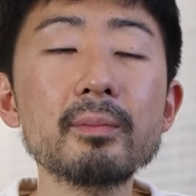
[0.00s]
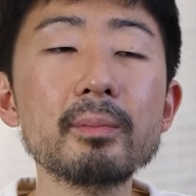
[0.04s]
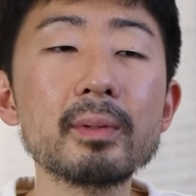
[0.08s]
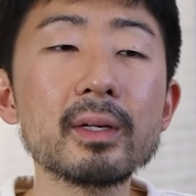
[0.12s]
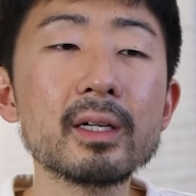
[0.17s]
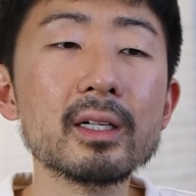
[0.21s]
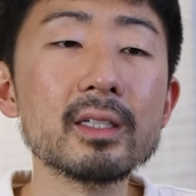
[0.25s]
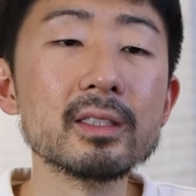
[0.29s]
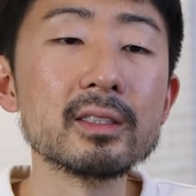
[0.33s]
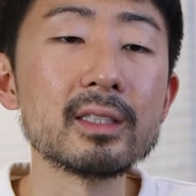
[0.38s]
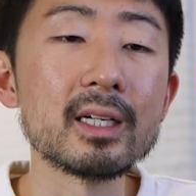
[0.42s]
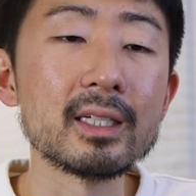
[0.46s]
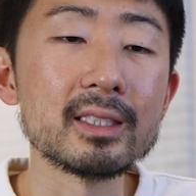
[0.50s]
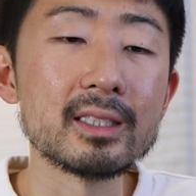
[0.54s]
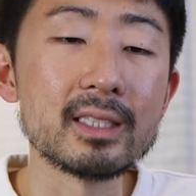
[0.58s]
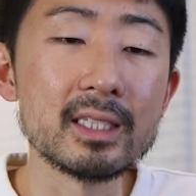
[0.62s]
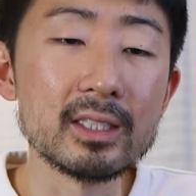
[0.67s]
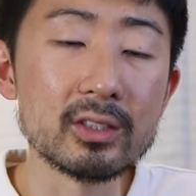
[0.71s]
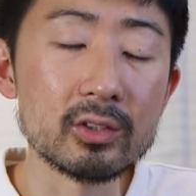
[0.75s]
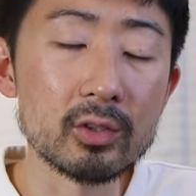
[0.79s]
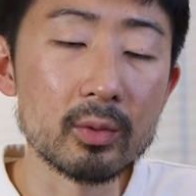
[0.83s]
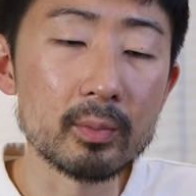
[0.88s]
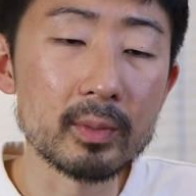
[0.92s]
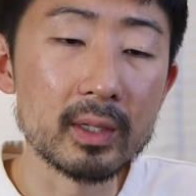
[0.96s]
Because I
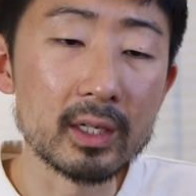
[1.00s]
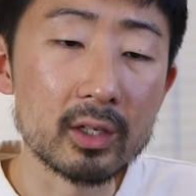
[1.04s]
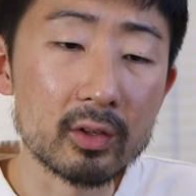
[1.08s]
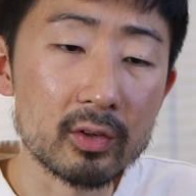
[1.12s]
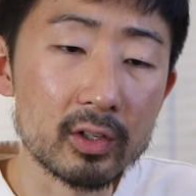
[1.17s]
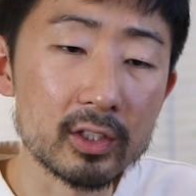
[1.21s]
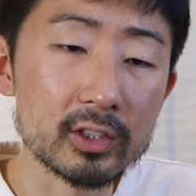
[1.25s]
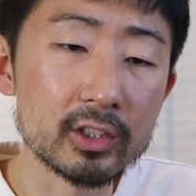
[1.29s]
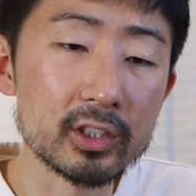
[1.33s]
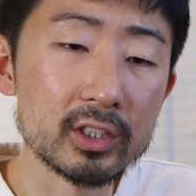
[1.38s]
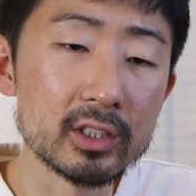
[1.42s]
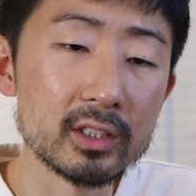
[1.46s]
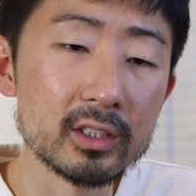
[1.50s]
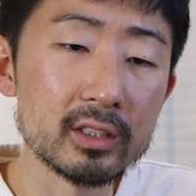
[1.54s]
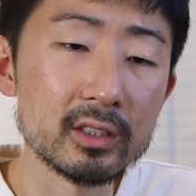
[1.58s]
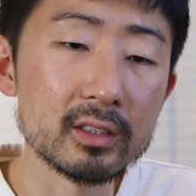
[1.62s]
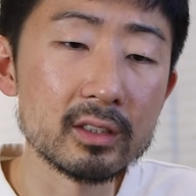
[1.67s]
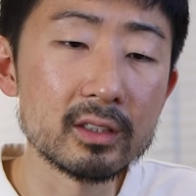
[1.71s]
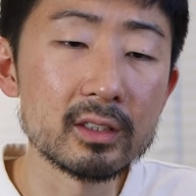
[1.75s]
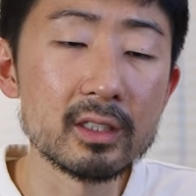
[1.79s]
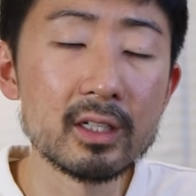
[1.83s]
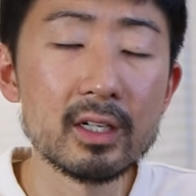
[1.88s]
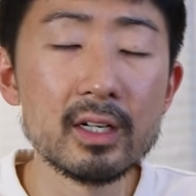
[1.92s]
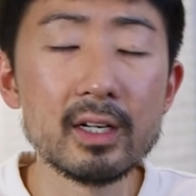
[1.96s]
see so many
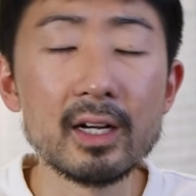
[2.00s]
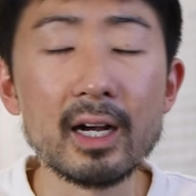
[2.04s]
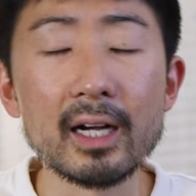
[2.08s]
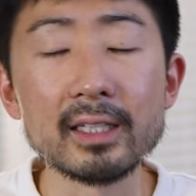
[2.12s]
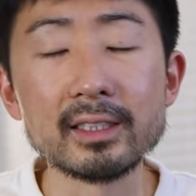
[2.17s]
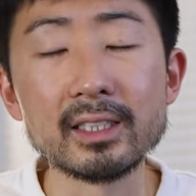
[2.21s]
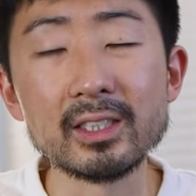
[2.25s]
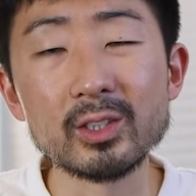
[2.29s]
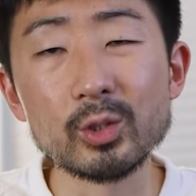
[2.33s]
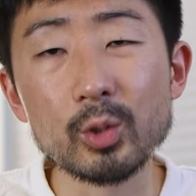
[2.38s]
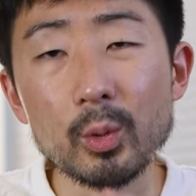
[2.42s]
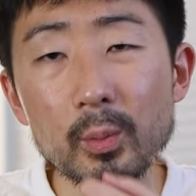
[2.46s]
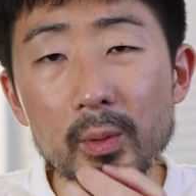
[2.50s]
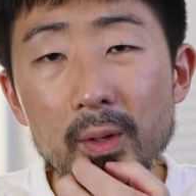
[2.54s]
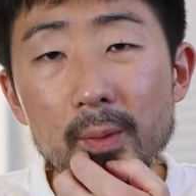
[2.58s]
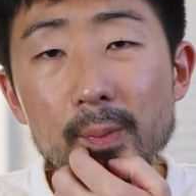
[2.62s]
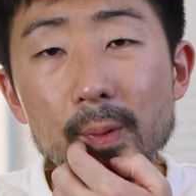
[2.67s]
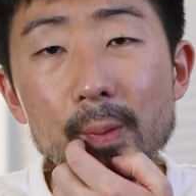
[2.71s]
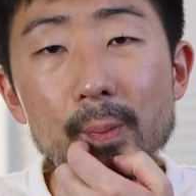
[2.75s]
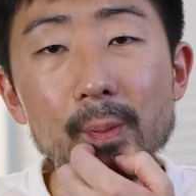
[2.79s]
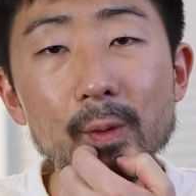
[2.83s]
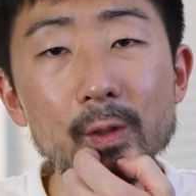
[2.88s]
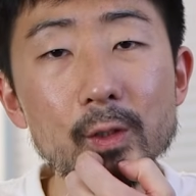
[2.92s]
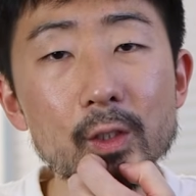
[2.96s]
Christians I see so many
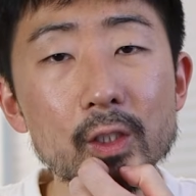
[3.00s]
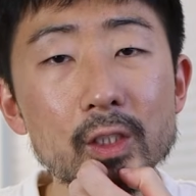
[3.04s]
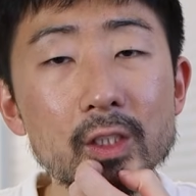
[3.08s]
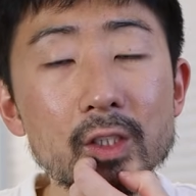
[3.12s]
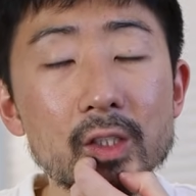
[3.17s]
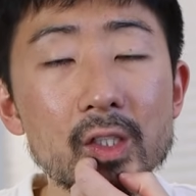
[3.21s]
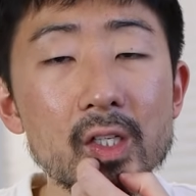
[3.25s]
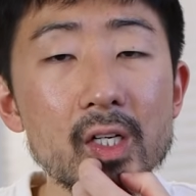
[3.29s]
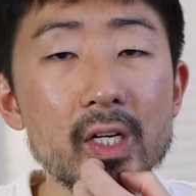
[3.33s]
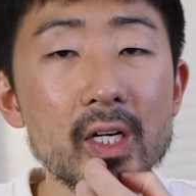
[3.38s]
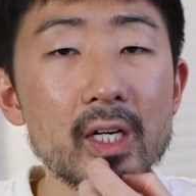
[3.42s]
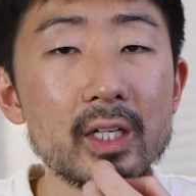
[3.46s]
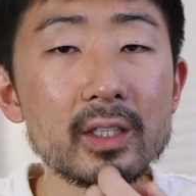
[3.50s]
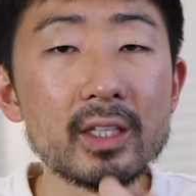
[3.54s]
people just